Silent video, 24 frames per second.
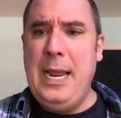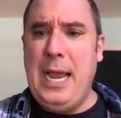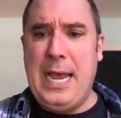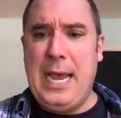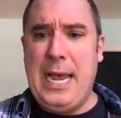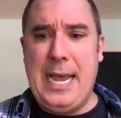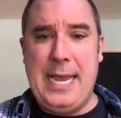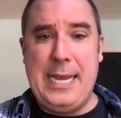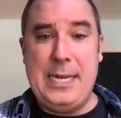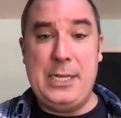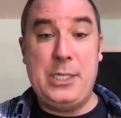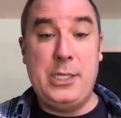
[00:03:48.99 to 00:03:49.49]

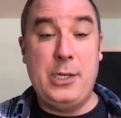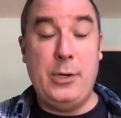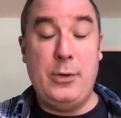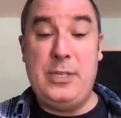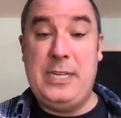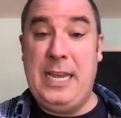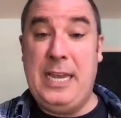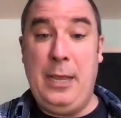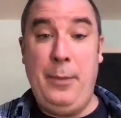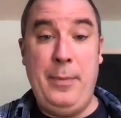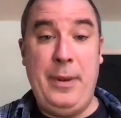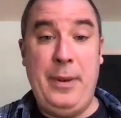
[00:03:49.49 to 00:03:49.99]
Uh, so
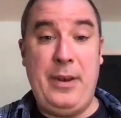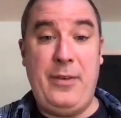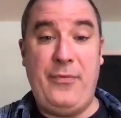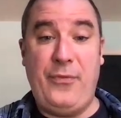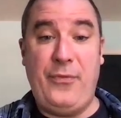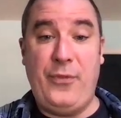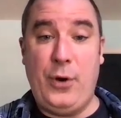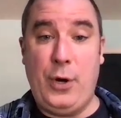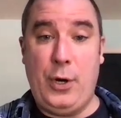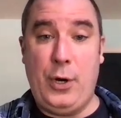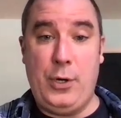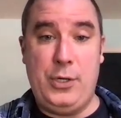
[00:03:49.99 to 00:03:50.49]
tell me
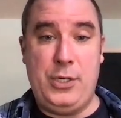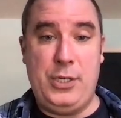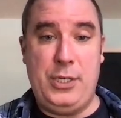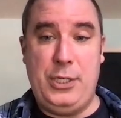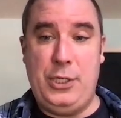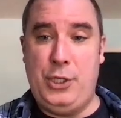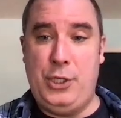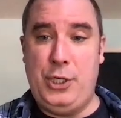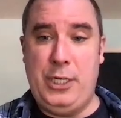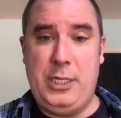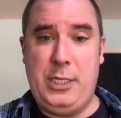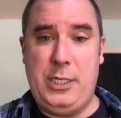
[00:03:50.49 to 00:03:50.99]
first,
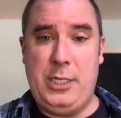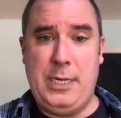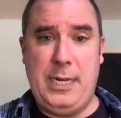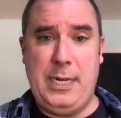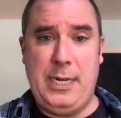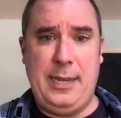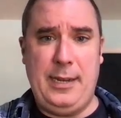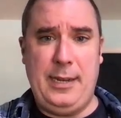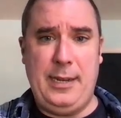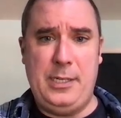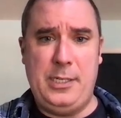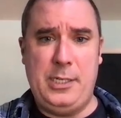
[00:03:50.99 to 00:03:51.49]
just
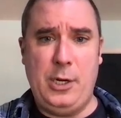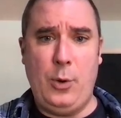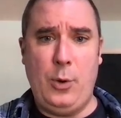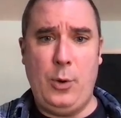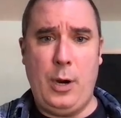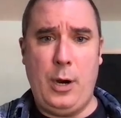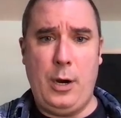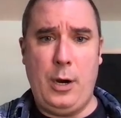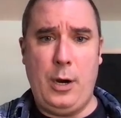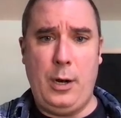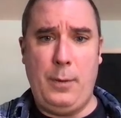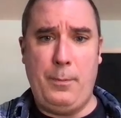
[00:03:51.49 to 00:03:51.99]
uh, so
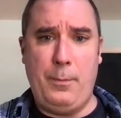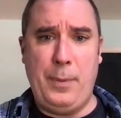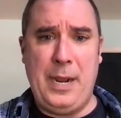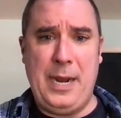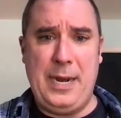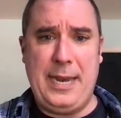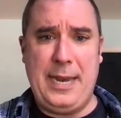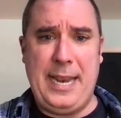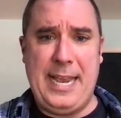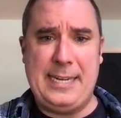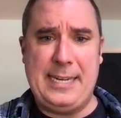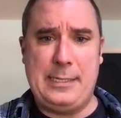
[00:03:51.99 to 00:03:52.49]
our
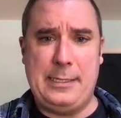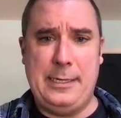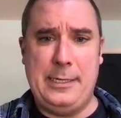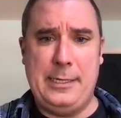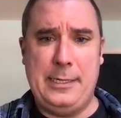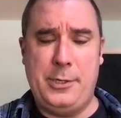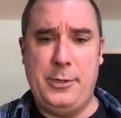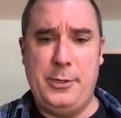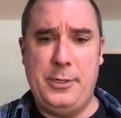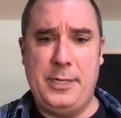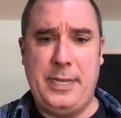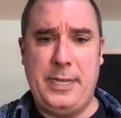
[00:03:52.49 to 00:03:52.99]
podcast
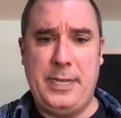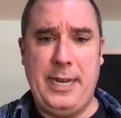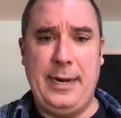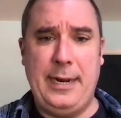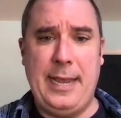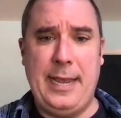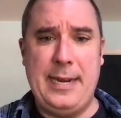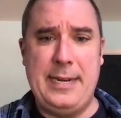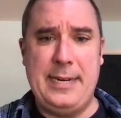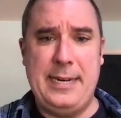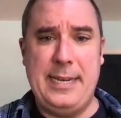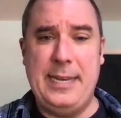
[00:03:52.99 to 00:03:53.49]
listeners get an
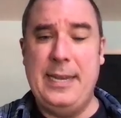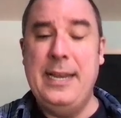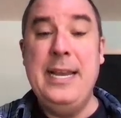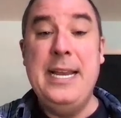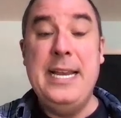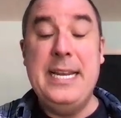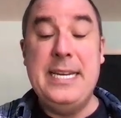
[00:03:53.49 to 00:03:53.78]
idea,